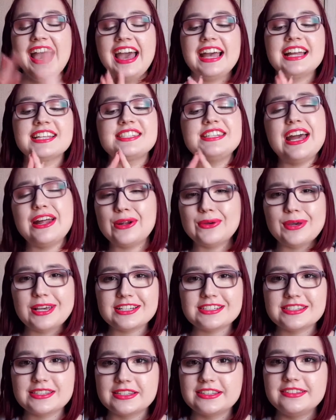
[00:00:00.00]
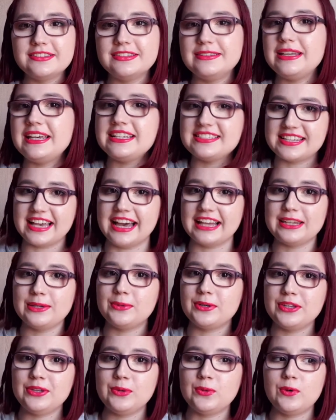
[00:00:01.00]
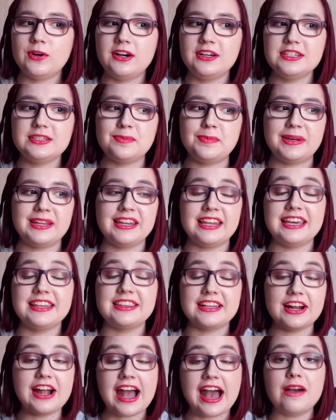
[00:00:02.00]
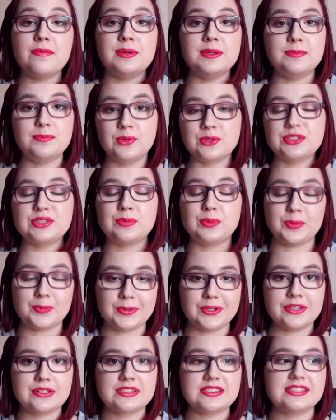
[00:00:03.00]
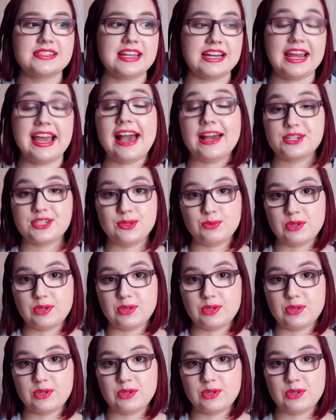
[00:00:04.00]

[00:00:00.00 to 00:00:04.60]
It's not always exactly what you want, but like there have been multiple books that I actually